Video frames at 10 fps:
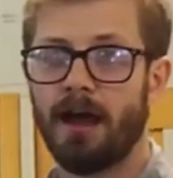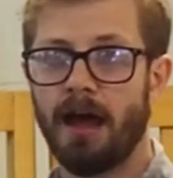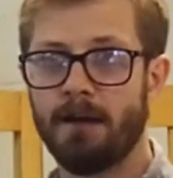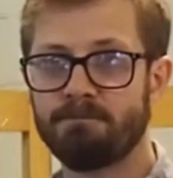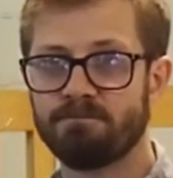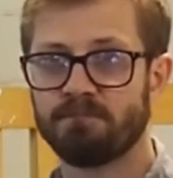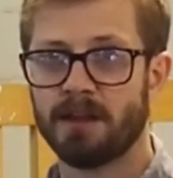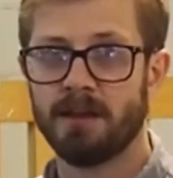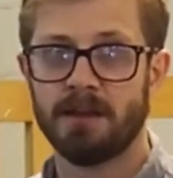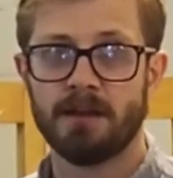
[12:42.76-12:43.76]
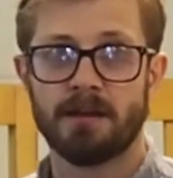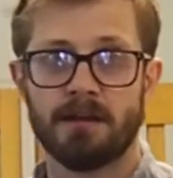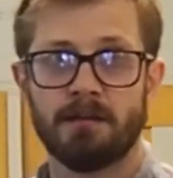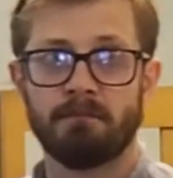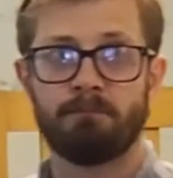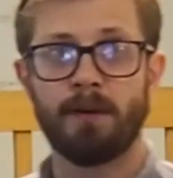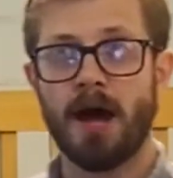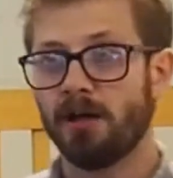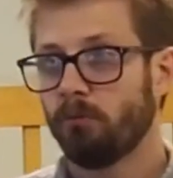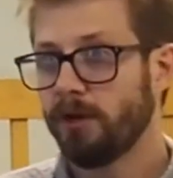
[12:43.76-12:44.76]
am.
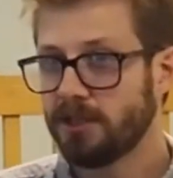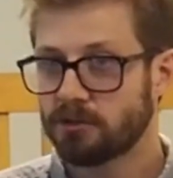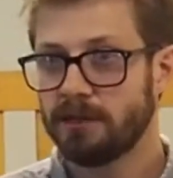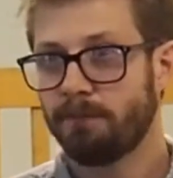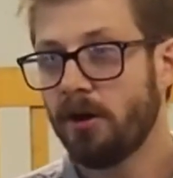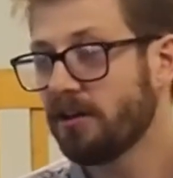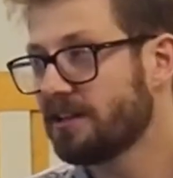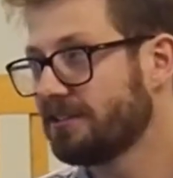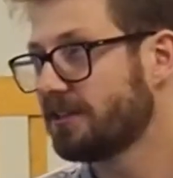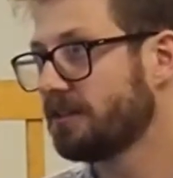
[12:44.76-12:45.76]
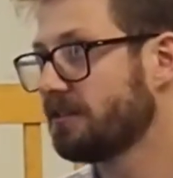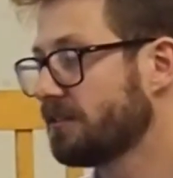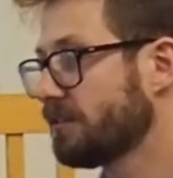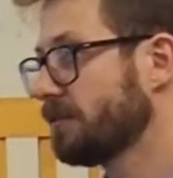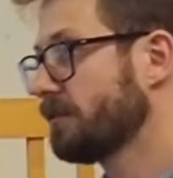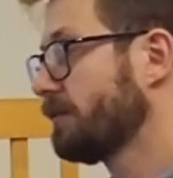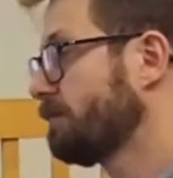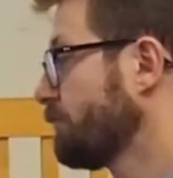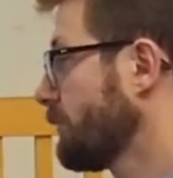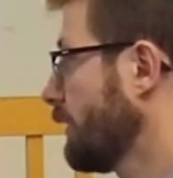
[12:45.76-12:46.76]
But we treat Parkinson's
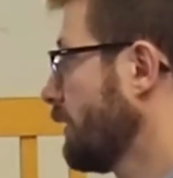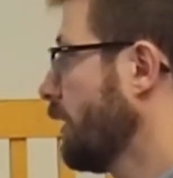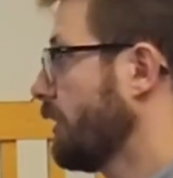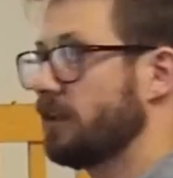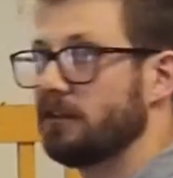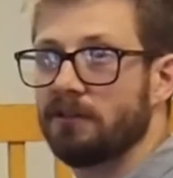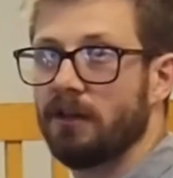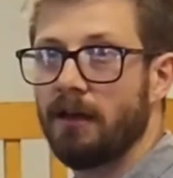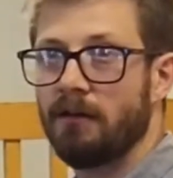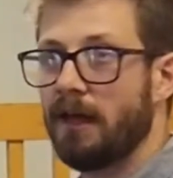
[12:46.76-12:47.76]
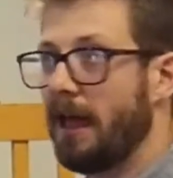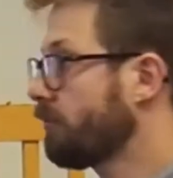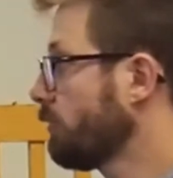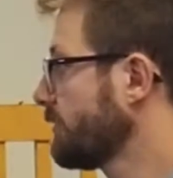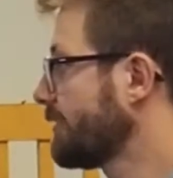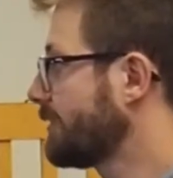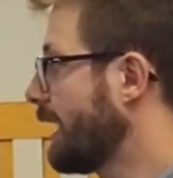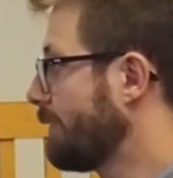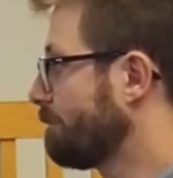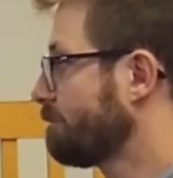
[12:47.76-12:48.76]
like everyone's the
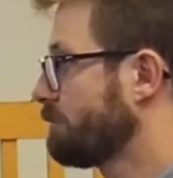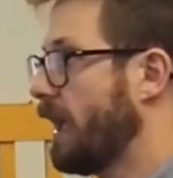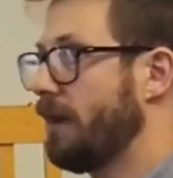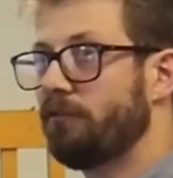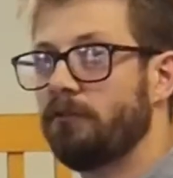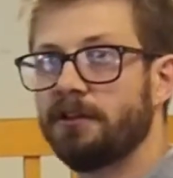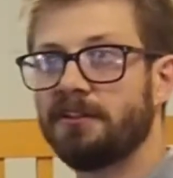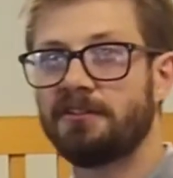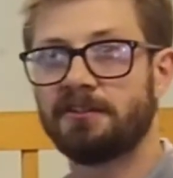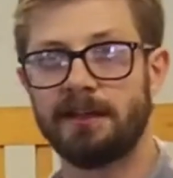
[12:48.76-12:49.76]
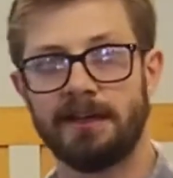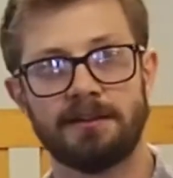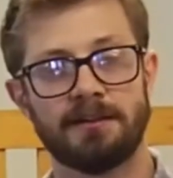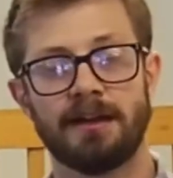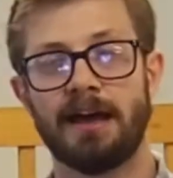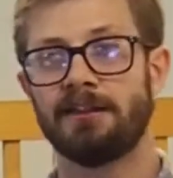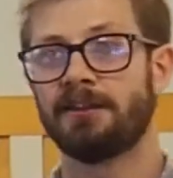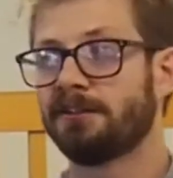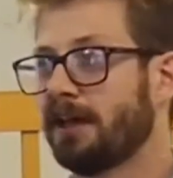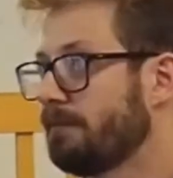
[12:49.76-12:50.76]
same. Everyone is seen at the
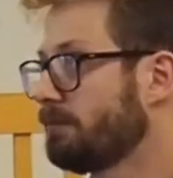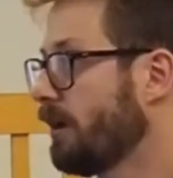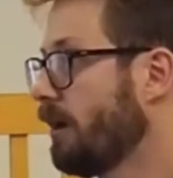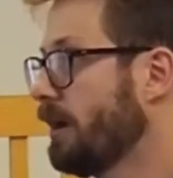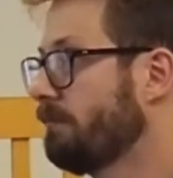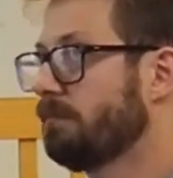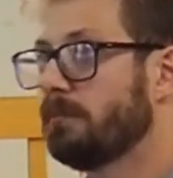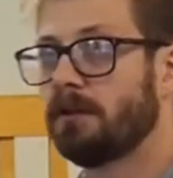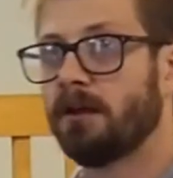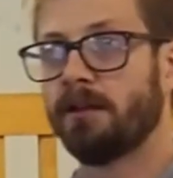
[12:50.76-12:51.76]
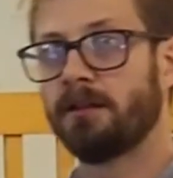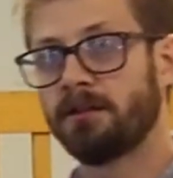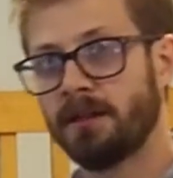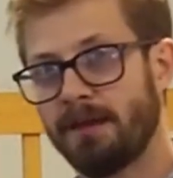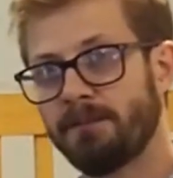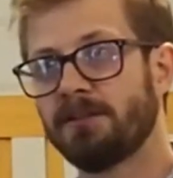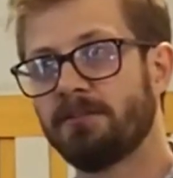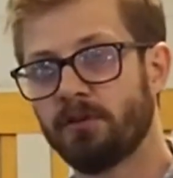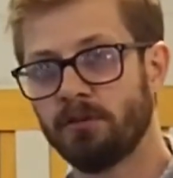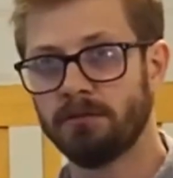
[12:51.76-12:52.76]
same time, at the same
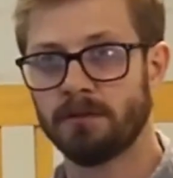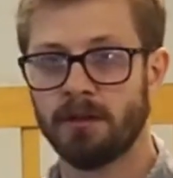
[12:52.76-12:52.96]
interval.